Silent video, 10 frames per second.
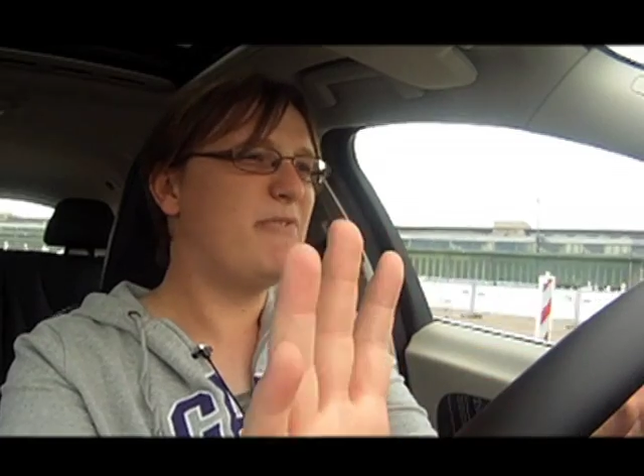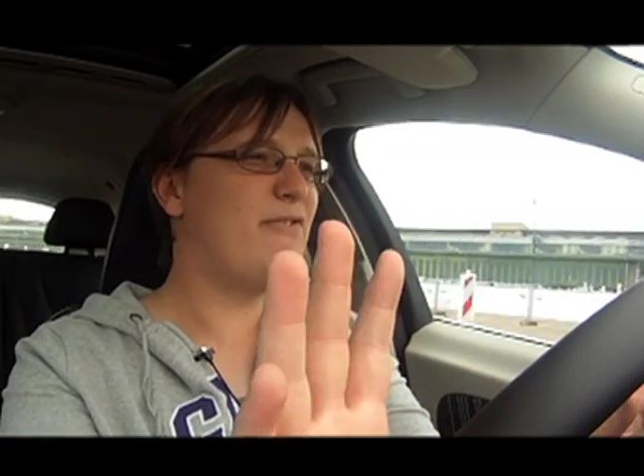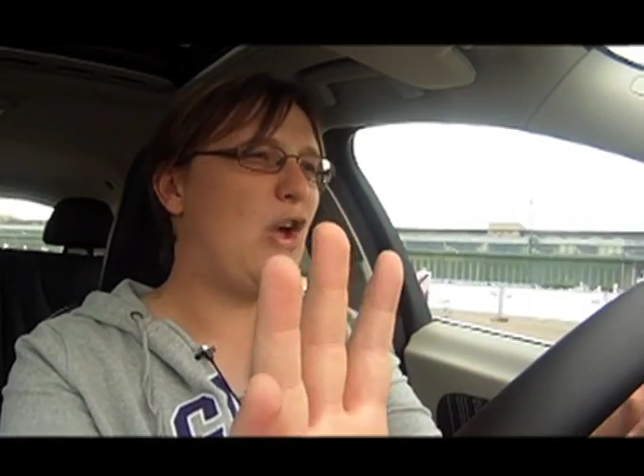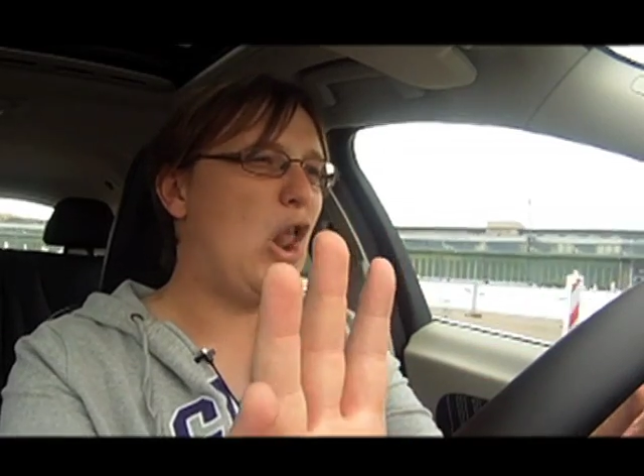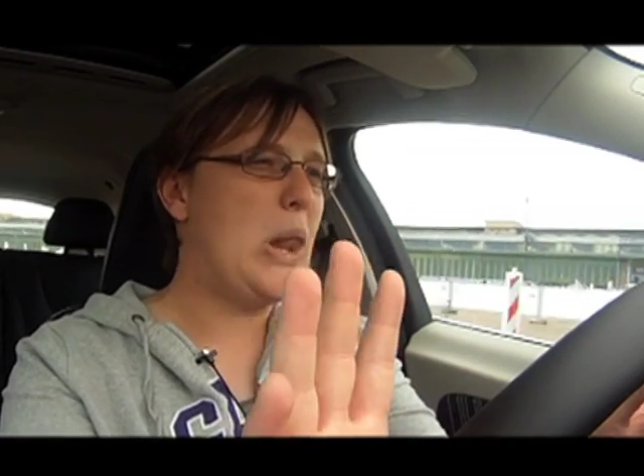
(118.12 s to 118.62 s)

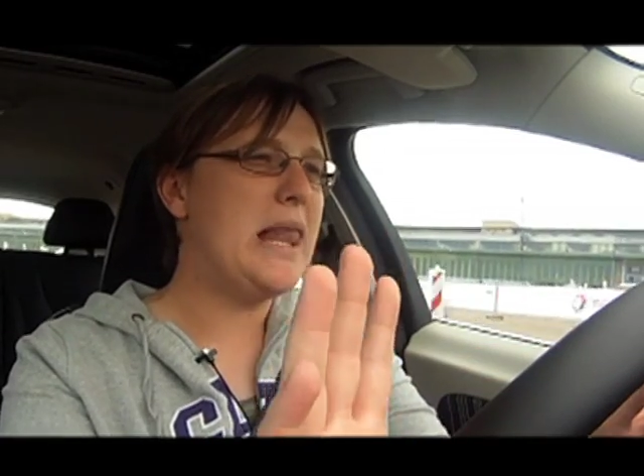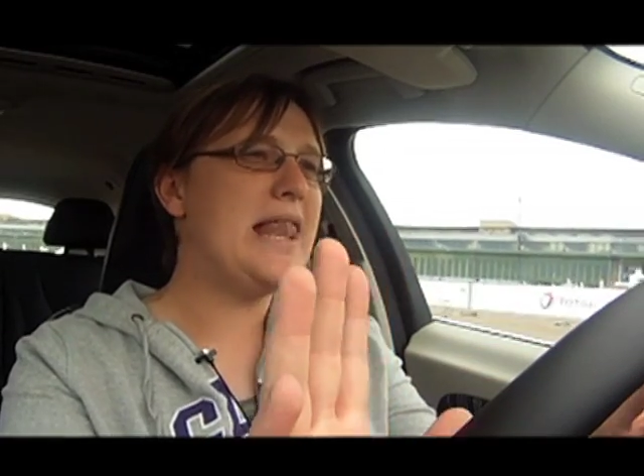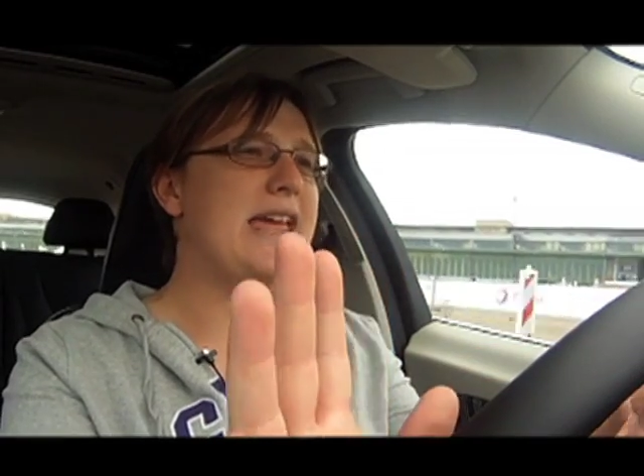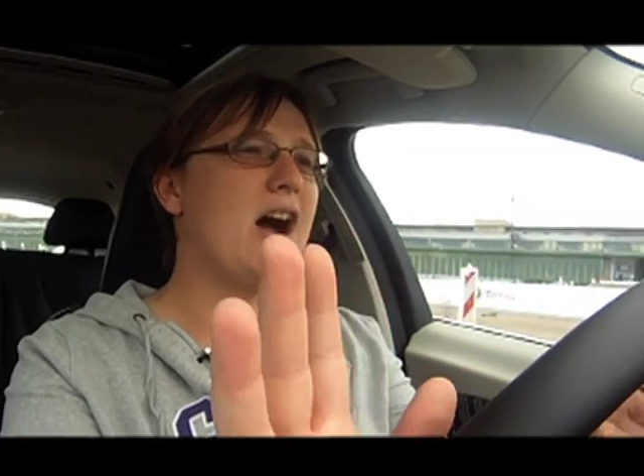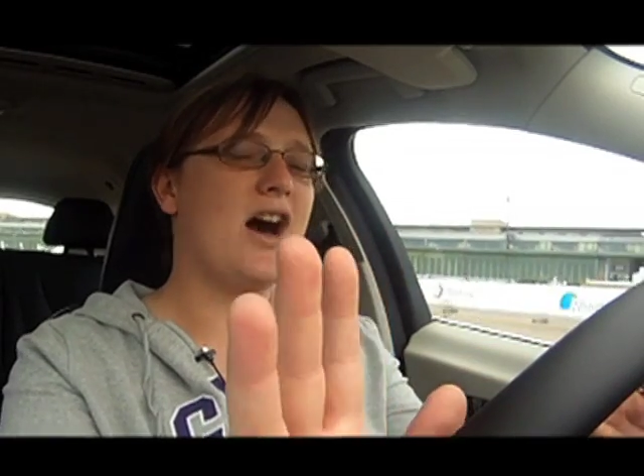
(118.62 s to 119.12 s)

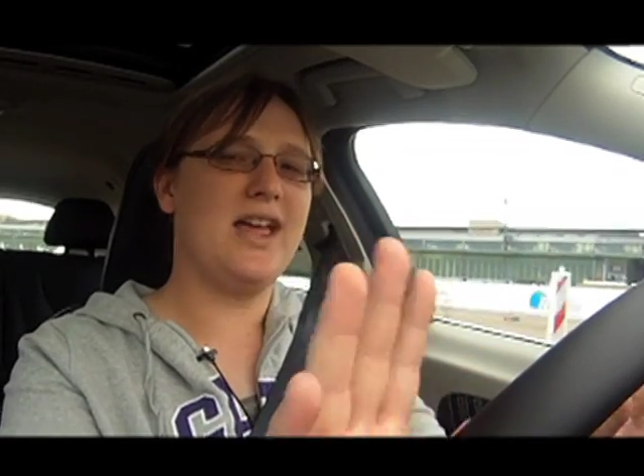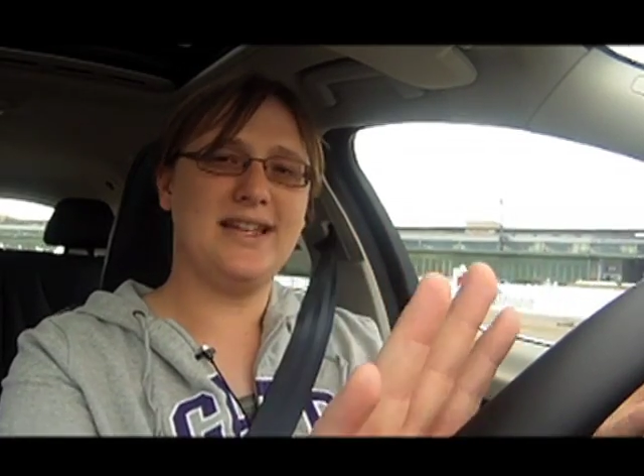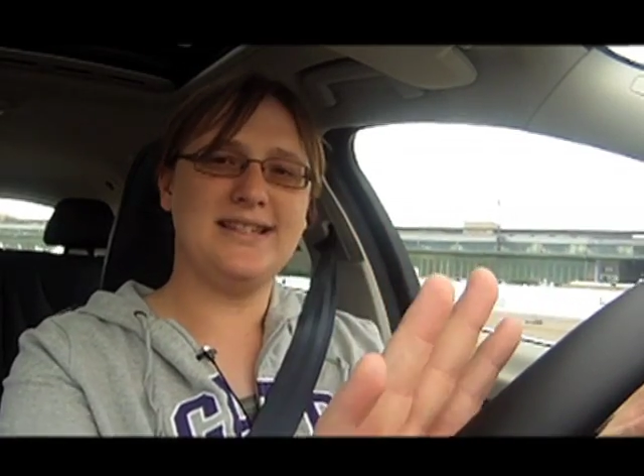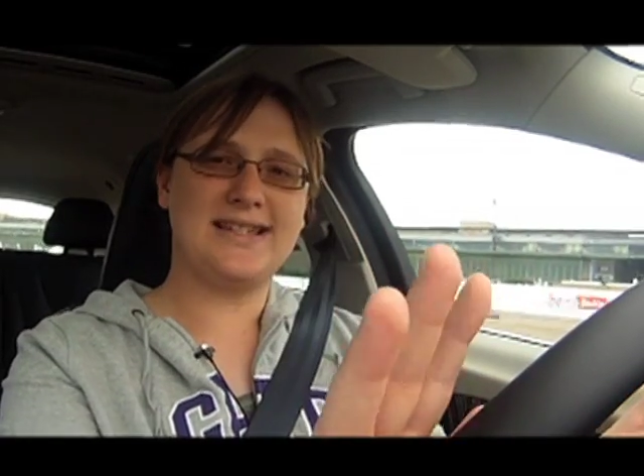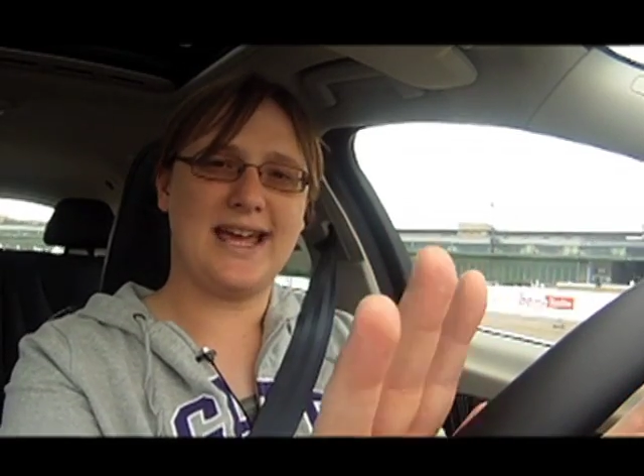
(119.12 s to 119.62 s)
fully
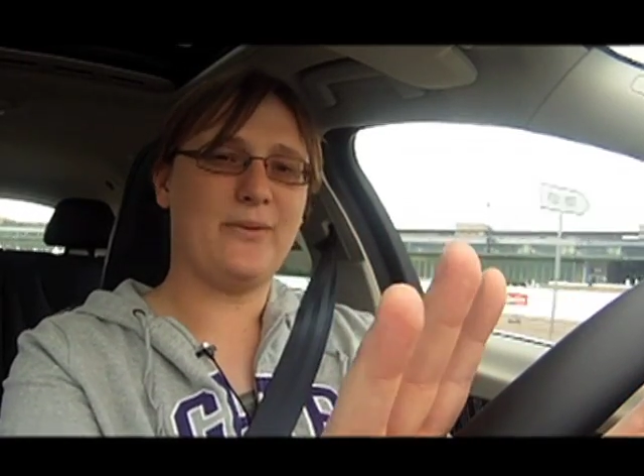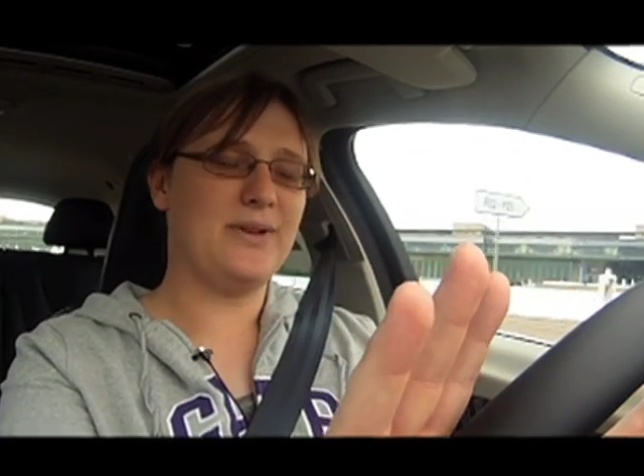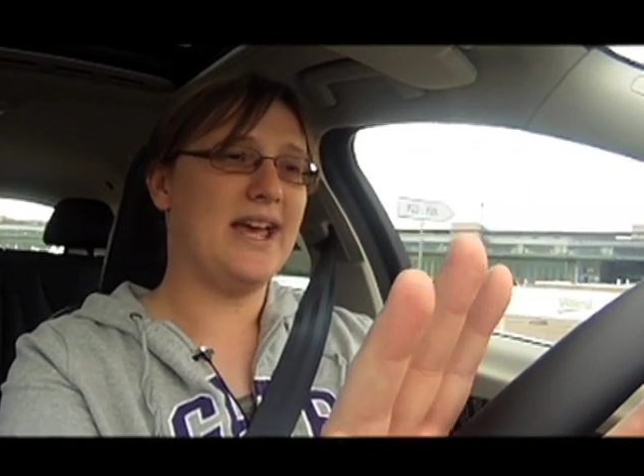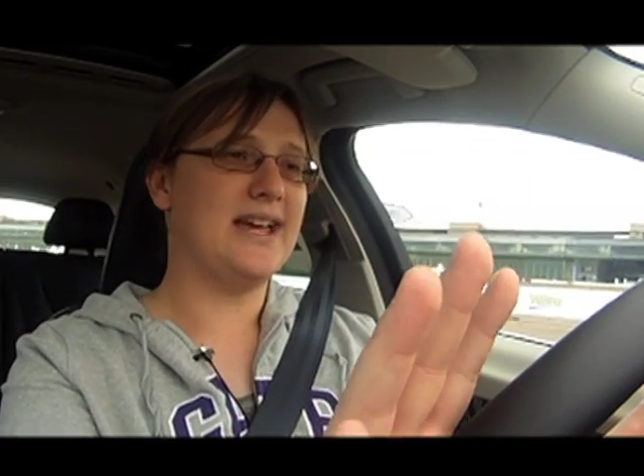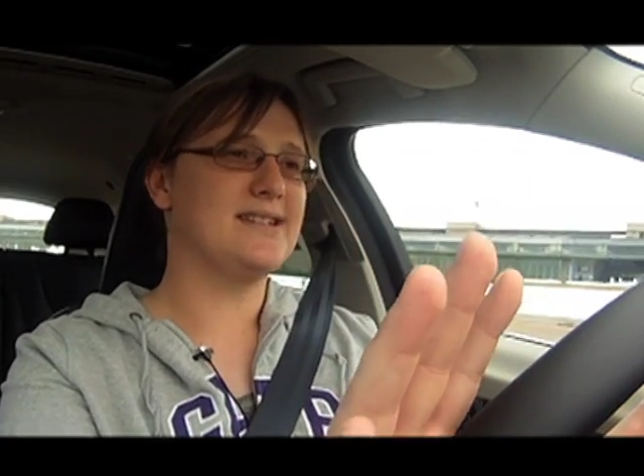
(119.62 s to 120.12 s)
ironed out
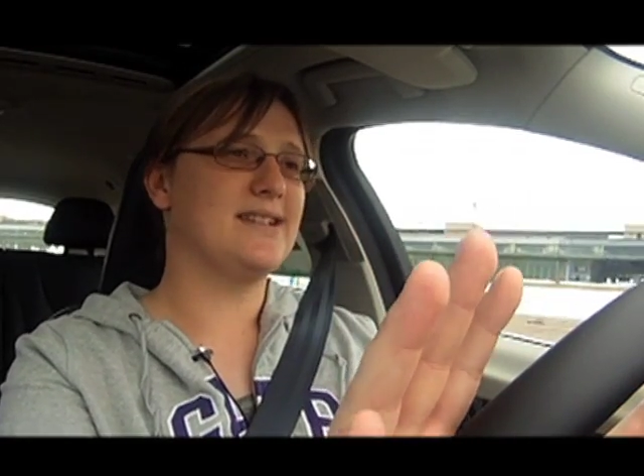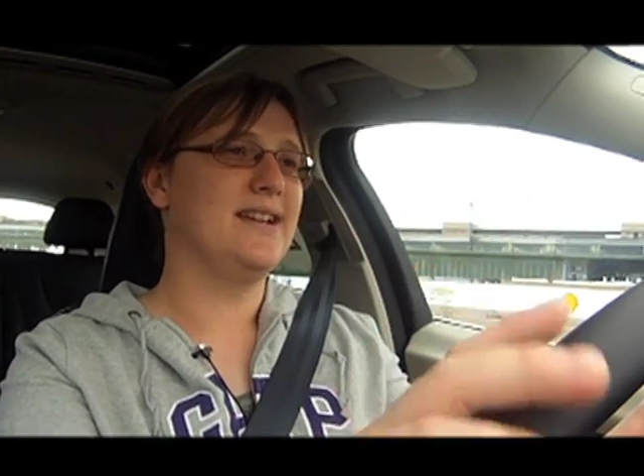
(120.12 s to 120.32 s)
yet,